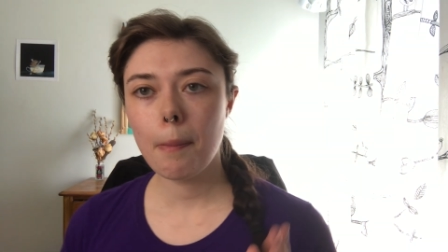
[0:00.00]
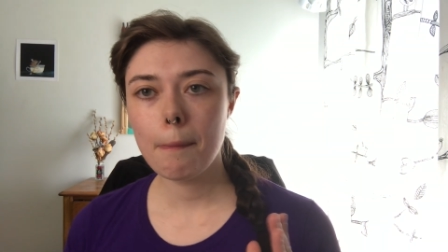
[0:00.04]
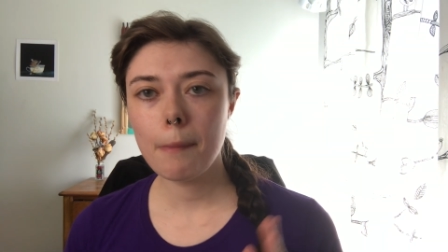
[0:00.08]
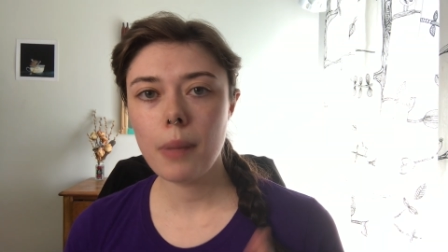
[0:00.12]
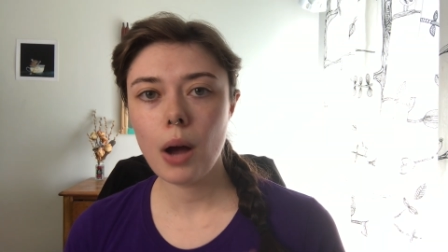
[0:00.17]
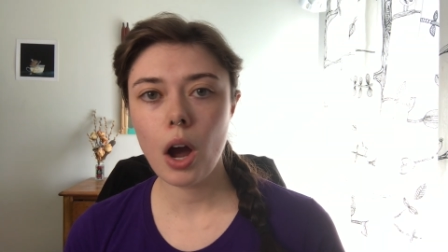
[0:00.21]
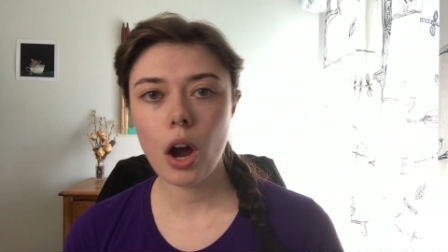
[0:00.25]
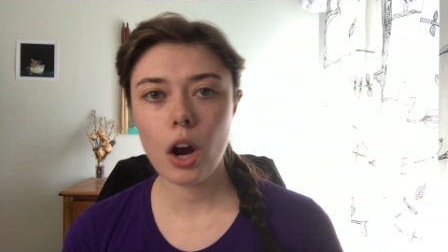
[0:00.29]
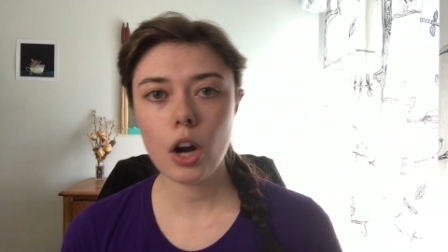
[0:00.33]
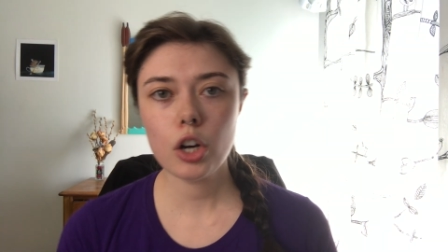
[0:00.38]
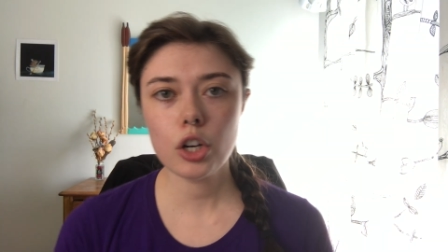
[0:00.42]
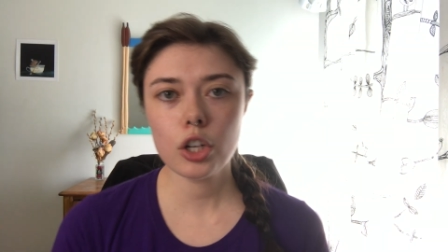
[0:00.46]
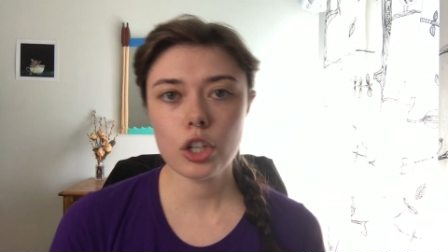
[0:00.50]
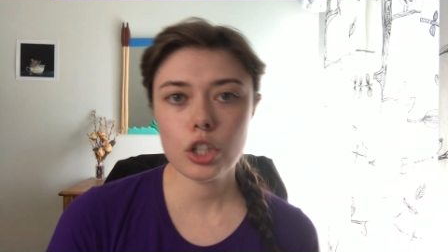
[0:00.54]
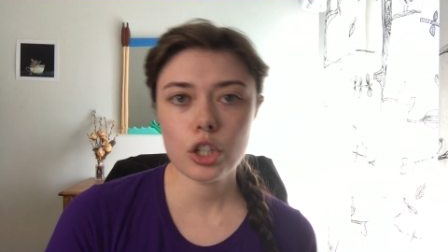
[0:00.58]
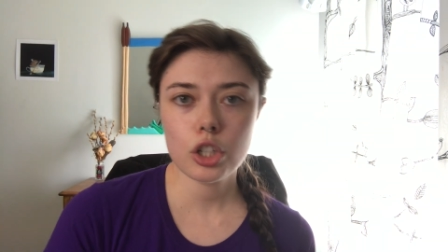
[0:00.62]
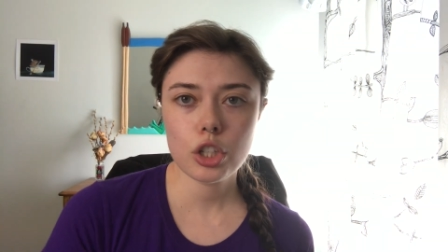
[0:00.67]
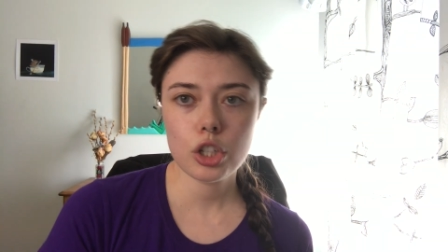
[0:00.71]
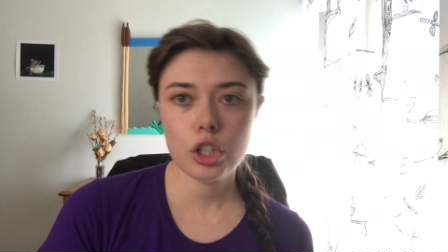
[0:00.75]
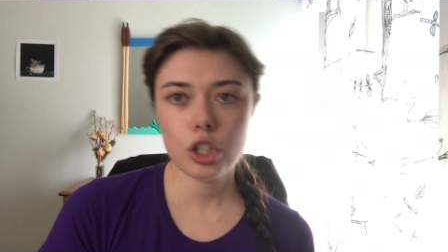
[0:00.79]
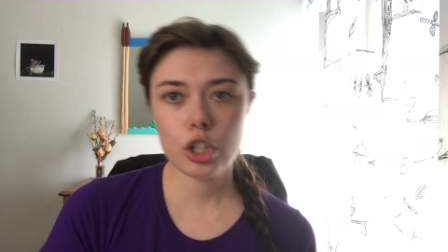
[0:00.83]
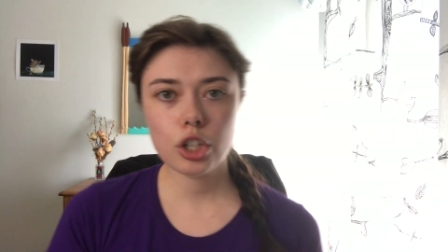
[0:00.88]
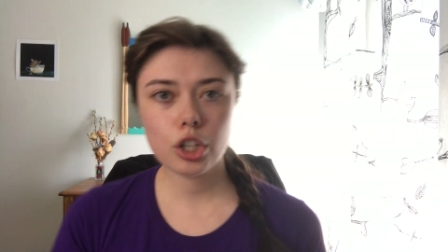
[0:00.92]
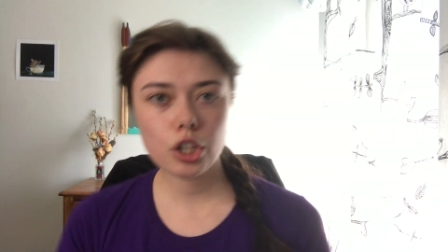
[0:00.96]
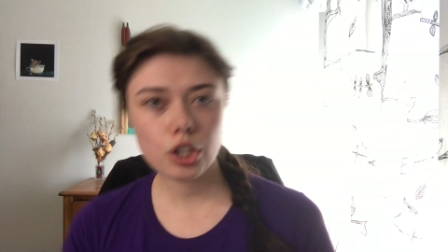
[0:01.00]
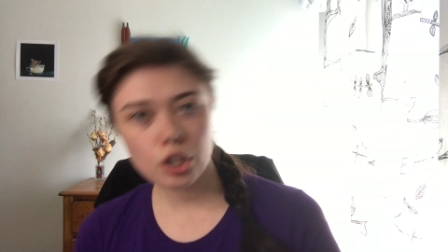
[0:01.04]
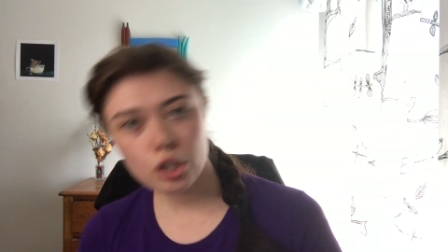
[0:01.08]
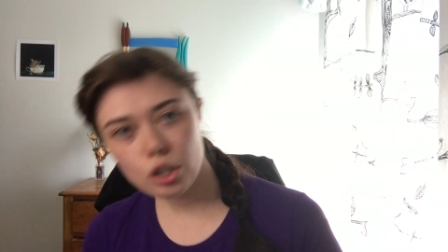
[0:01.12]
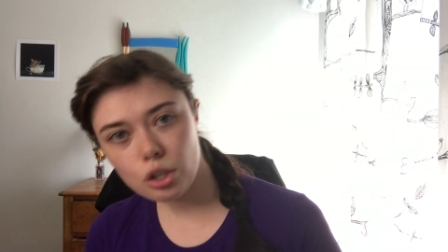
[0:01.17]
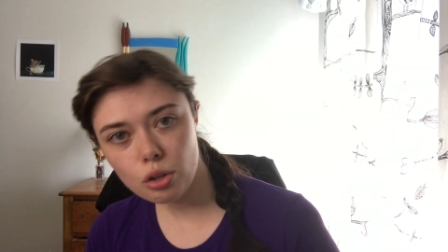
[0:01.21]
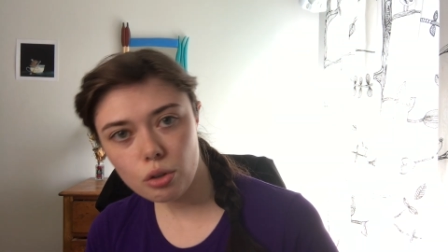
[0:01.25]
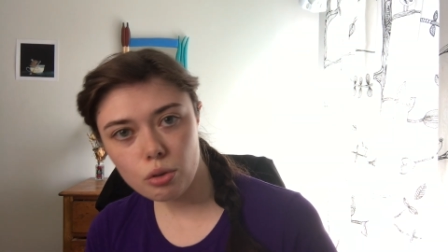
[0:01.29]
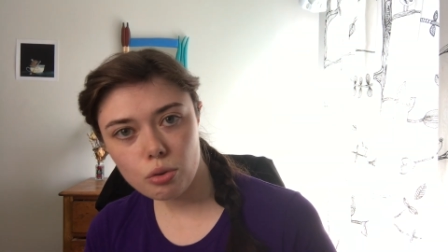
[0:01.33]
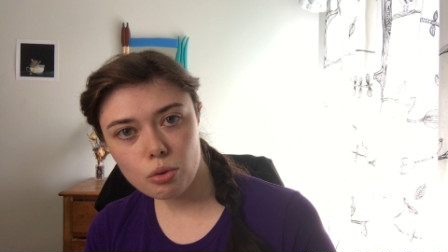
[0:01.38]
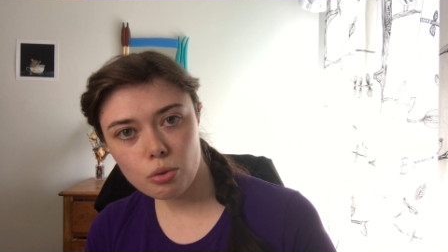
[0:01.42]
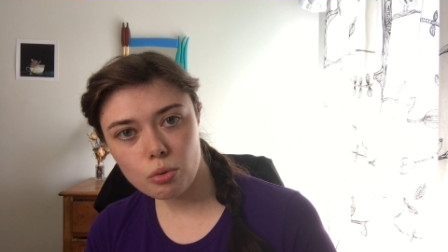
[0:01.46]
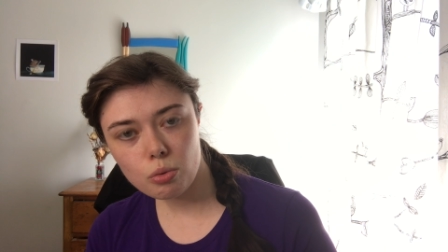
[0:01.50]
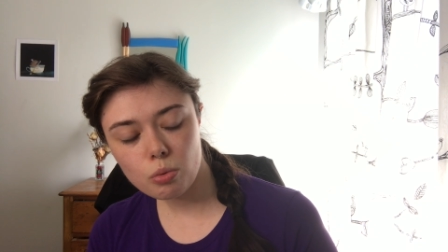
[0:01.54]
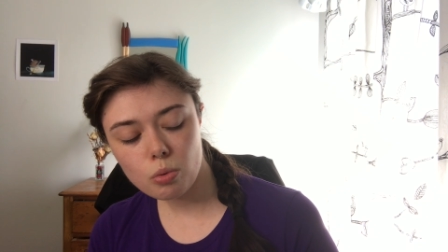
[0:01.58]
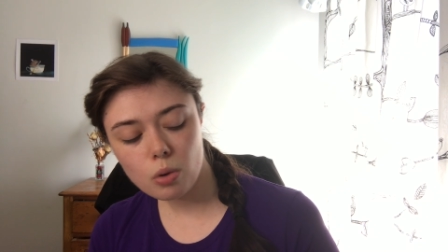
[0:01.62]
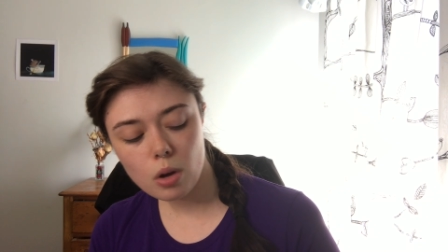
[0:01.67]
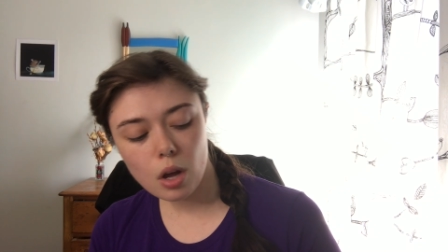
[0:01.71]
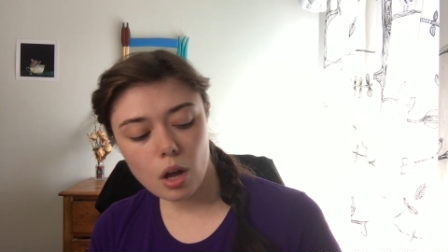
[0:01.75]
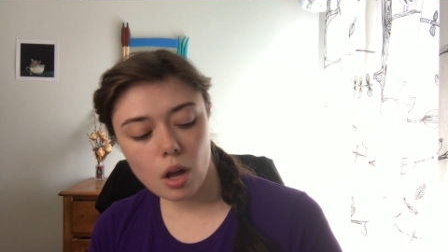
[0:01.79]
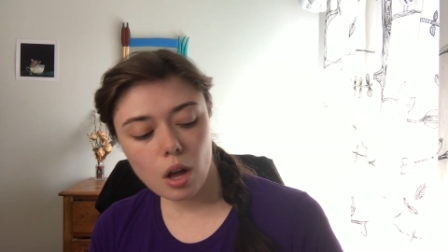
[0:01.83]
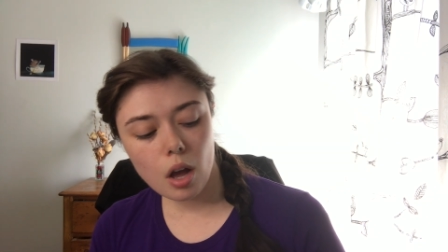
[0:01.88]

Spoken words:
part 2.